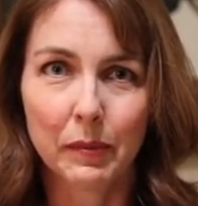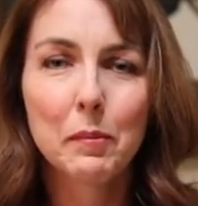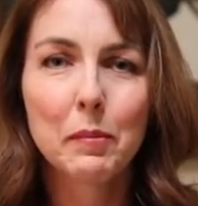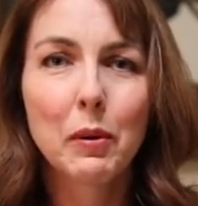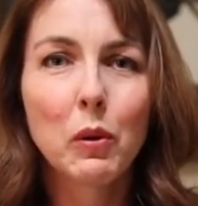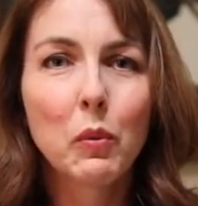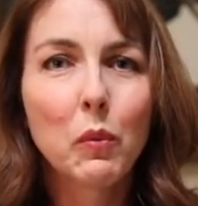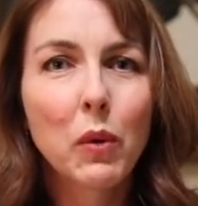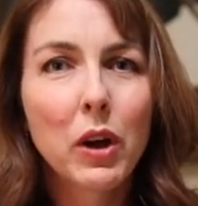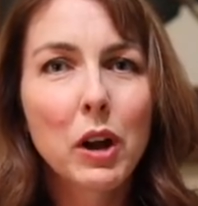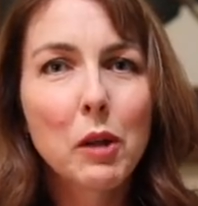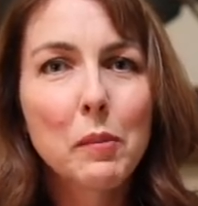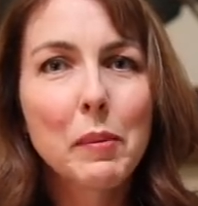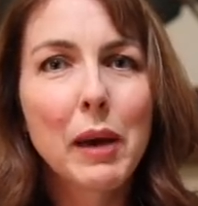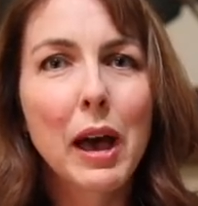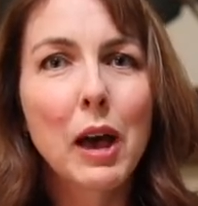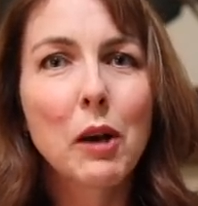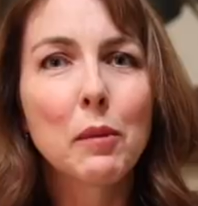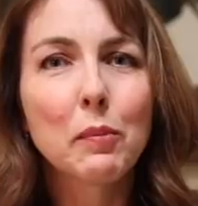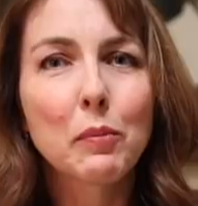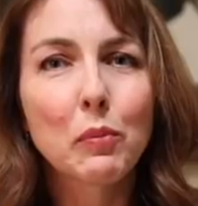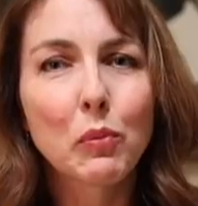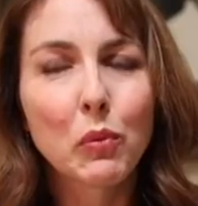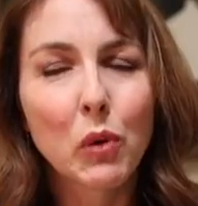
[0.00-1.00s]
But what
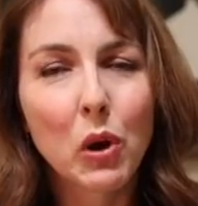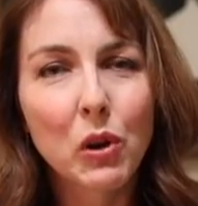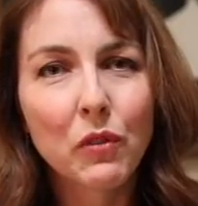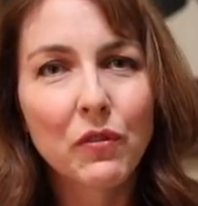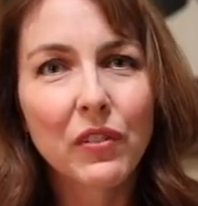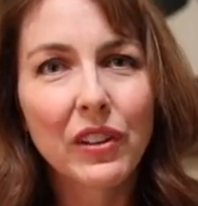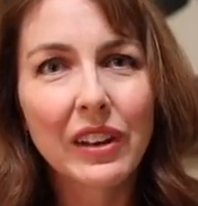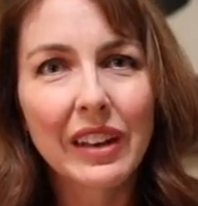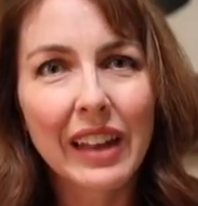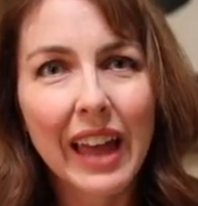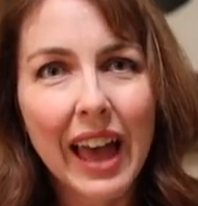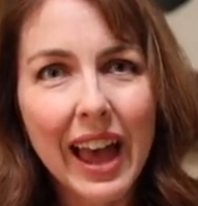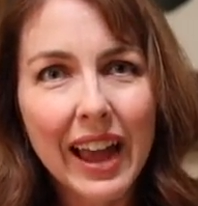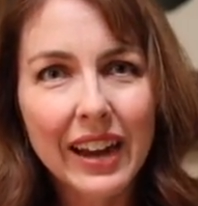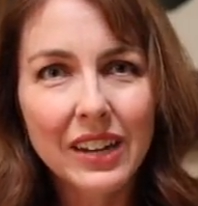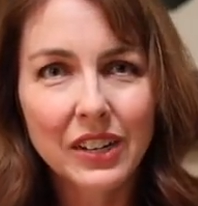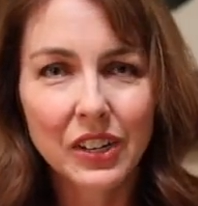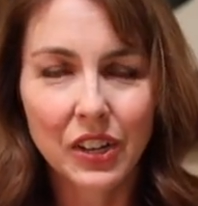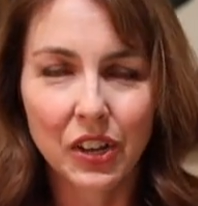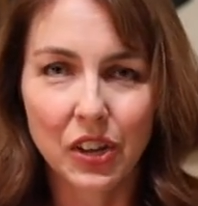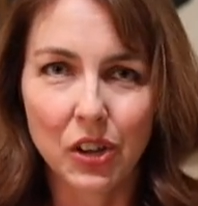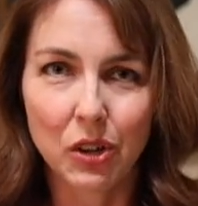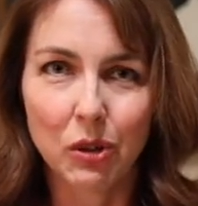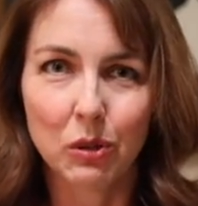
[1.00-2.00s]
about
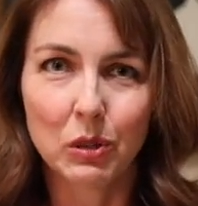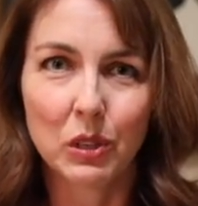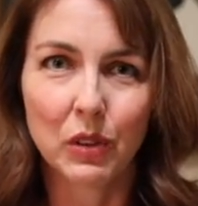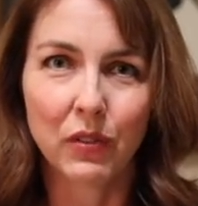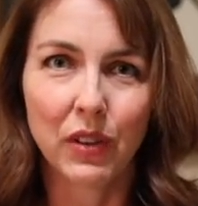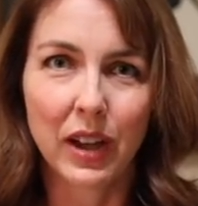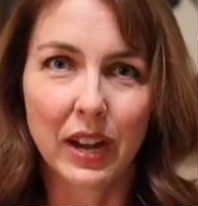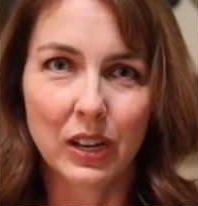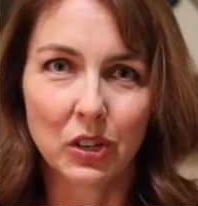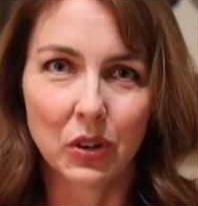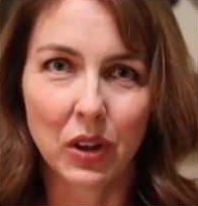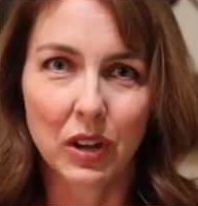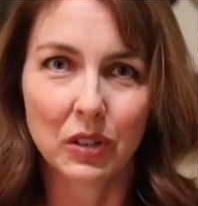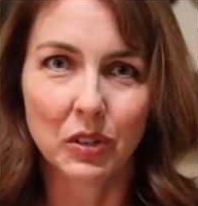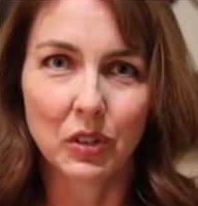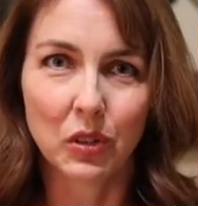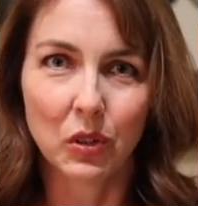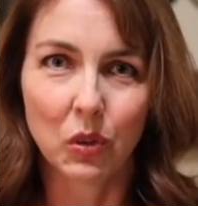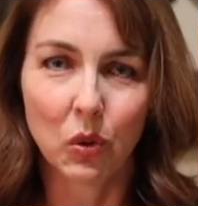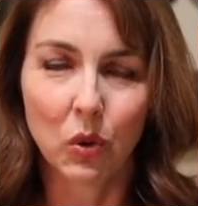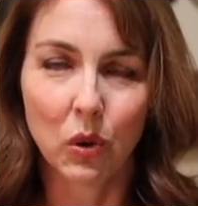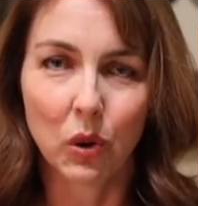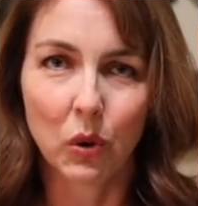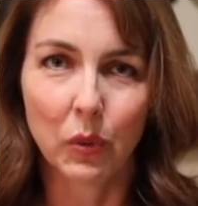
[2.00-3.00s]
prophylactic use of
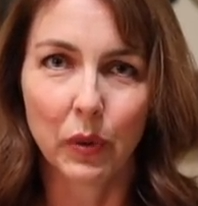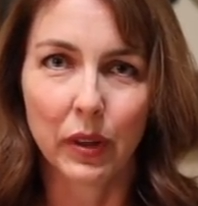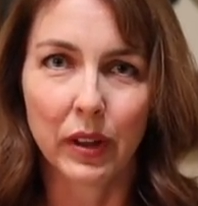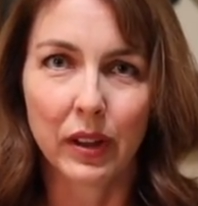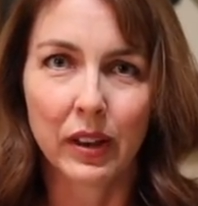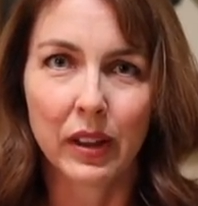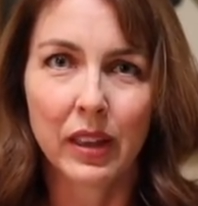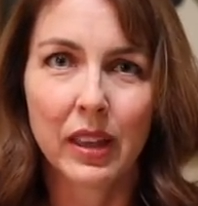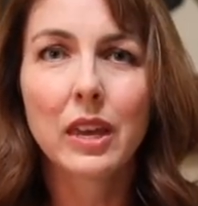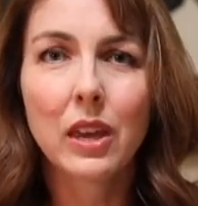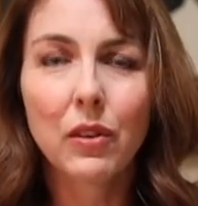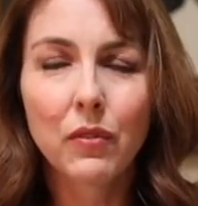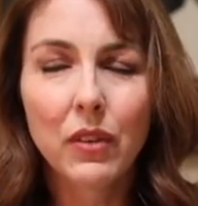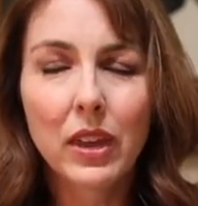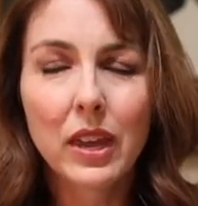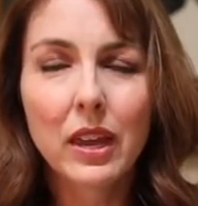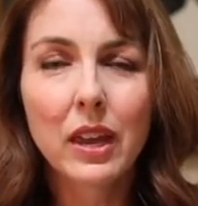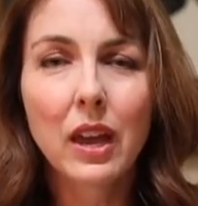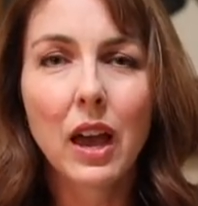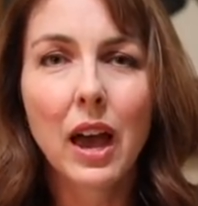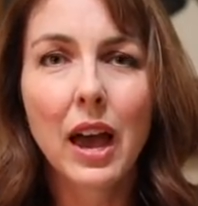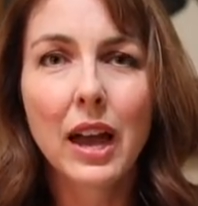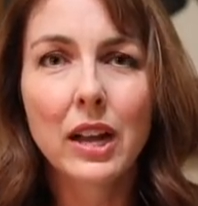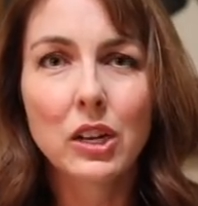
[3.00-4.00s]
hydroxychloroquine?
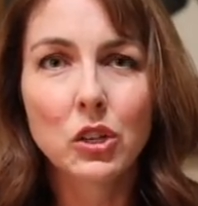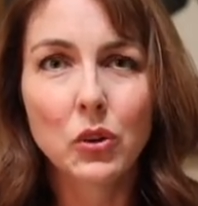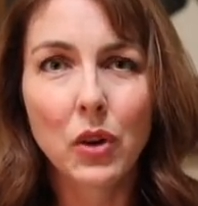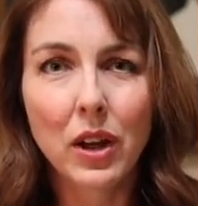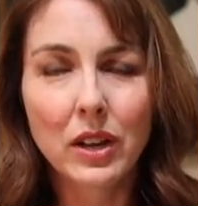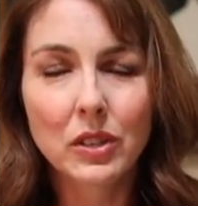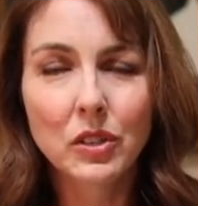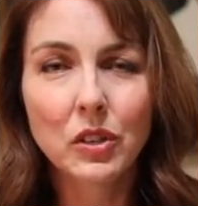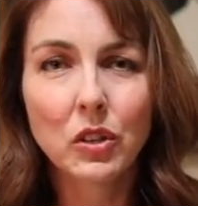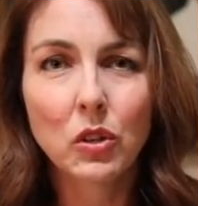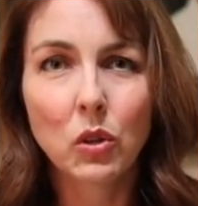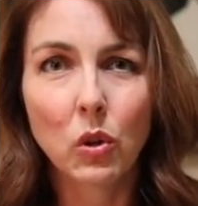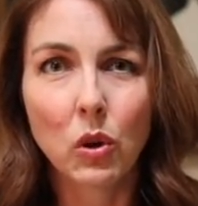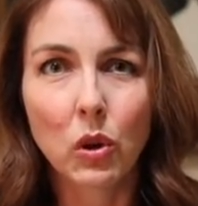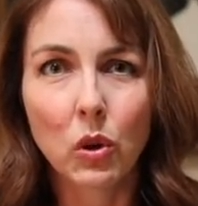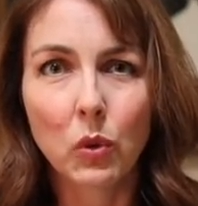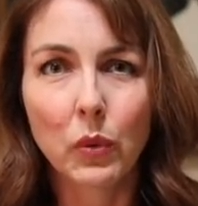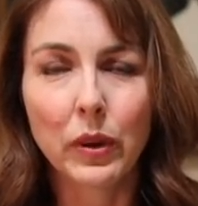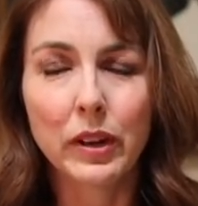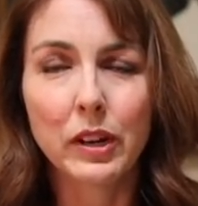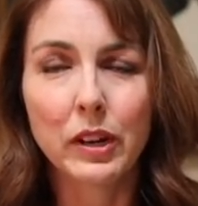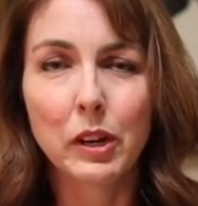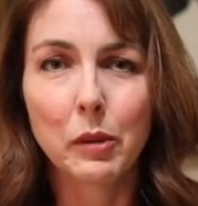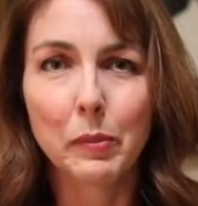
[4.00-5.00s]
Giving
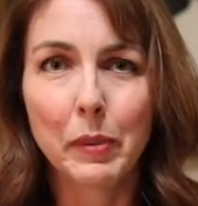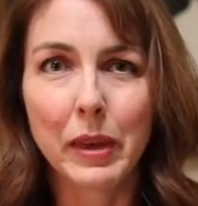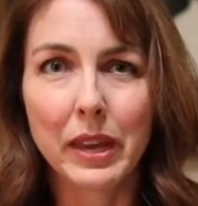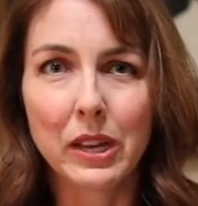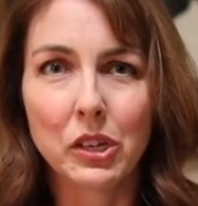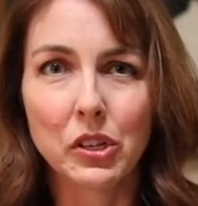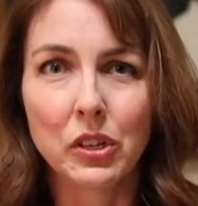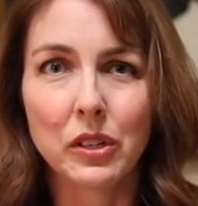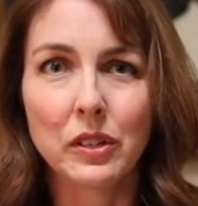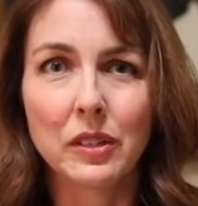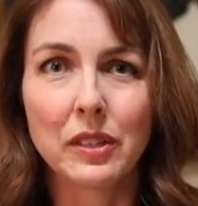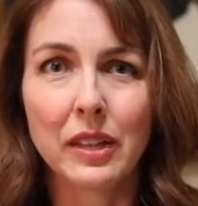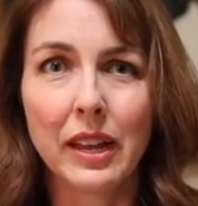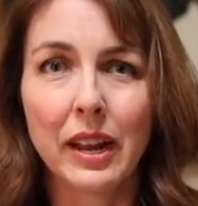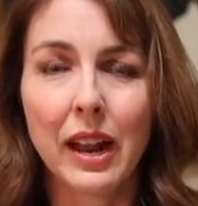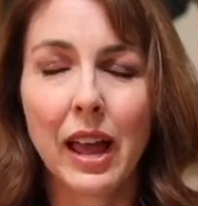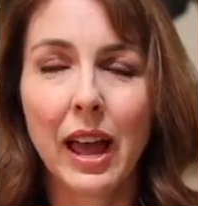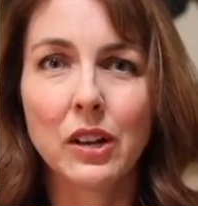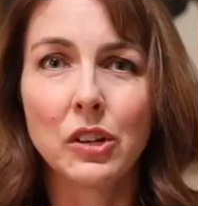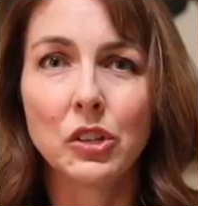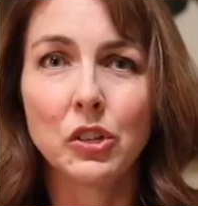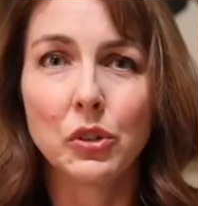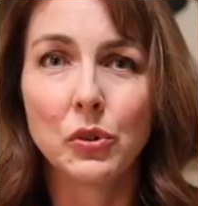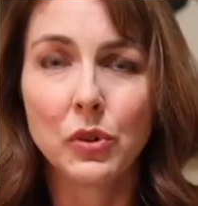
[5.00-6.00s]
hydroxychloroquine to patients that
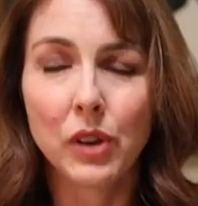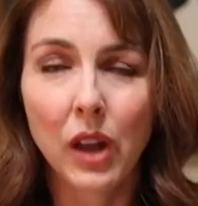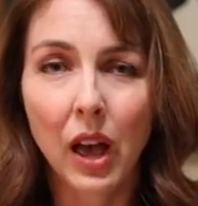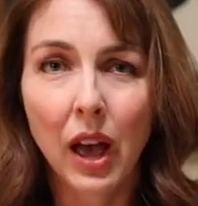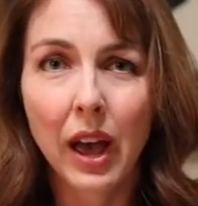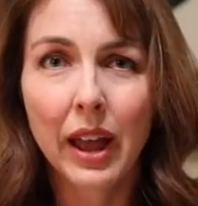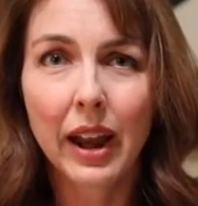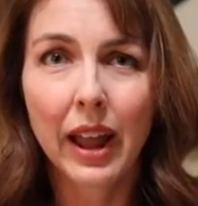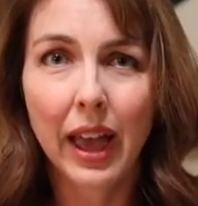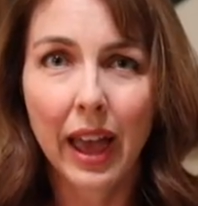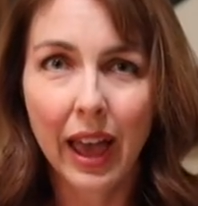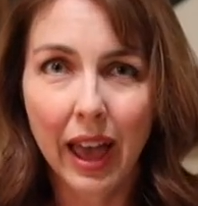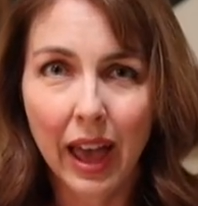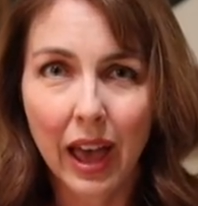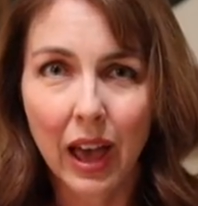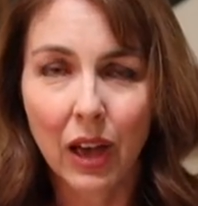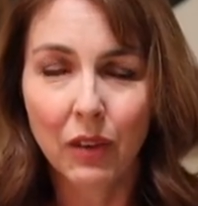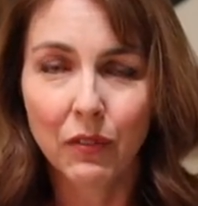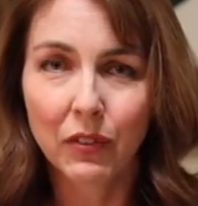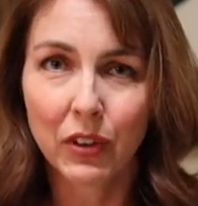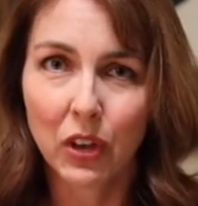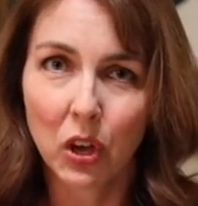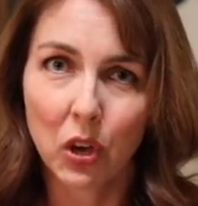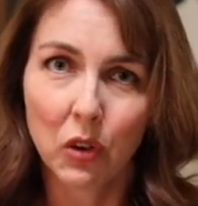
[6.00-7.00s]
do not
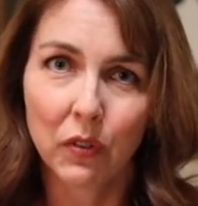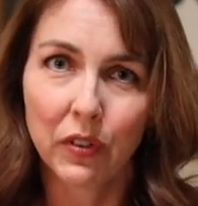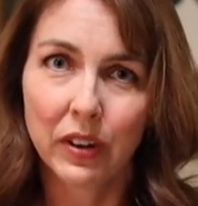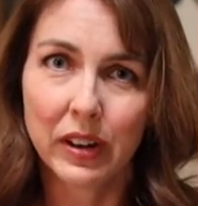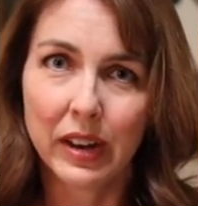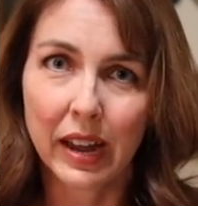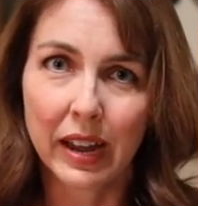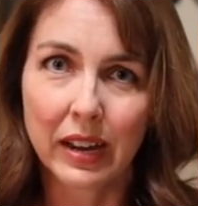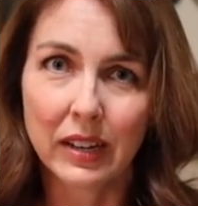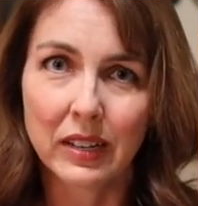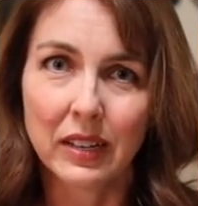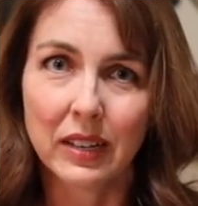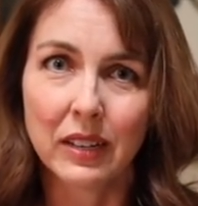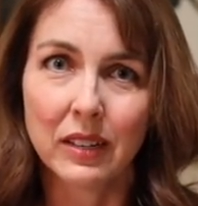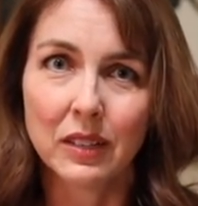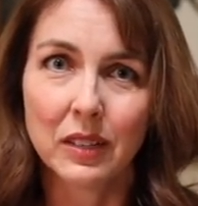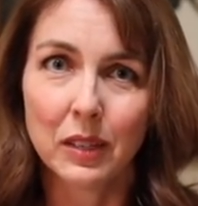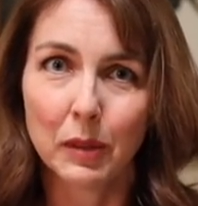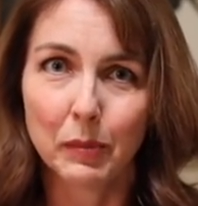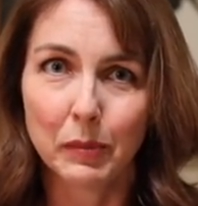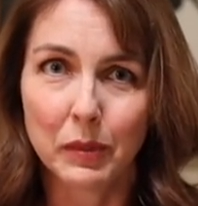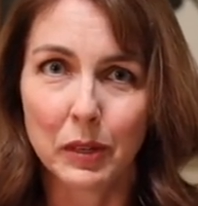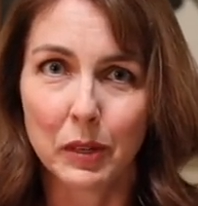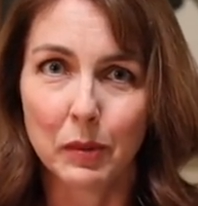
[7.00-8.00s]
have COVID 19
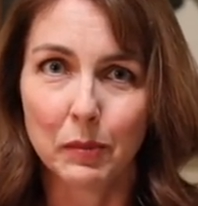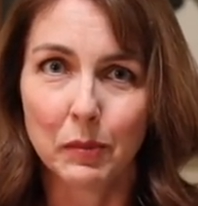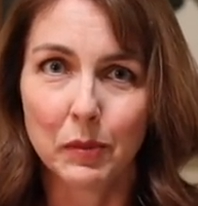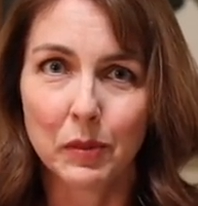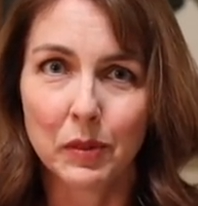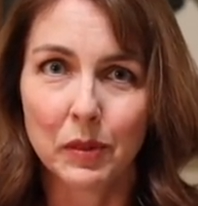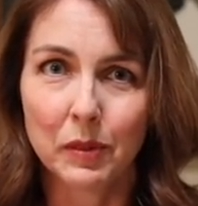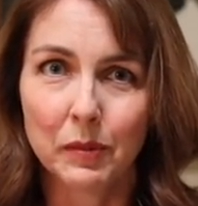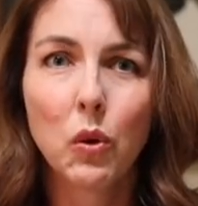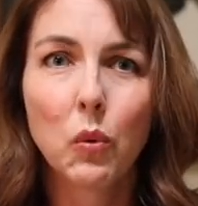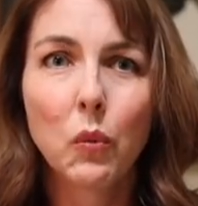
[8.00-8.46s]
symptoms?